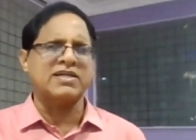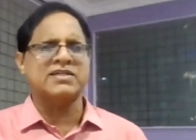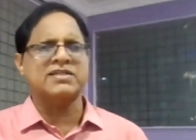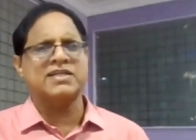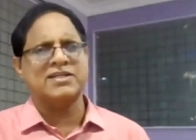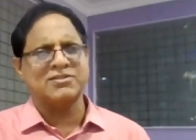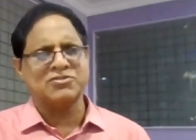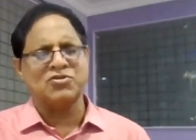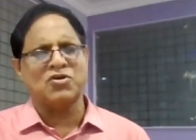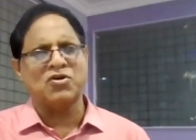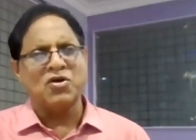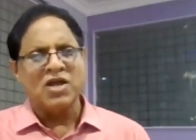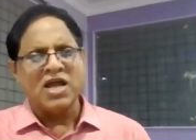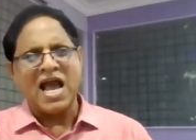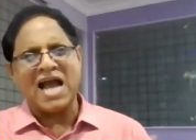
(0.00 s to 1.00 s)
and there is
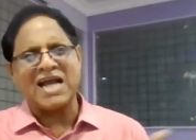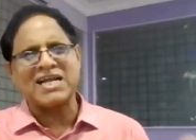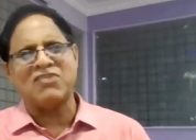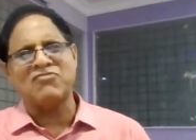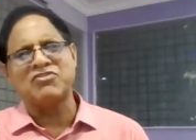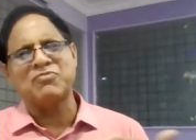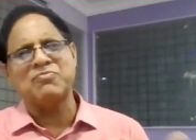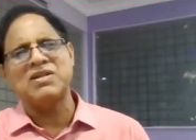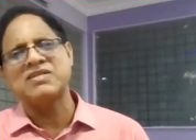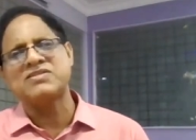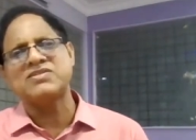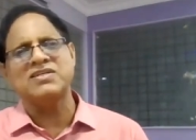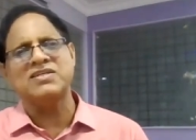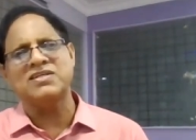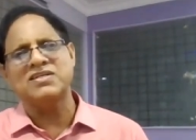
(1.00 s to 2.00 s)
no
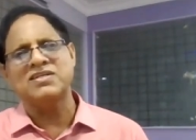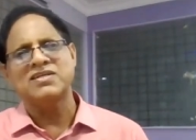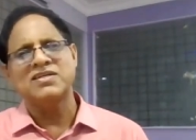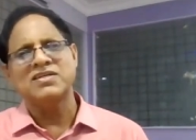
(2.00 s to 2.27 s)
accountability.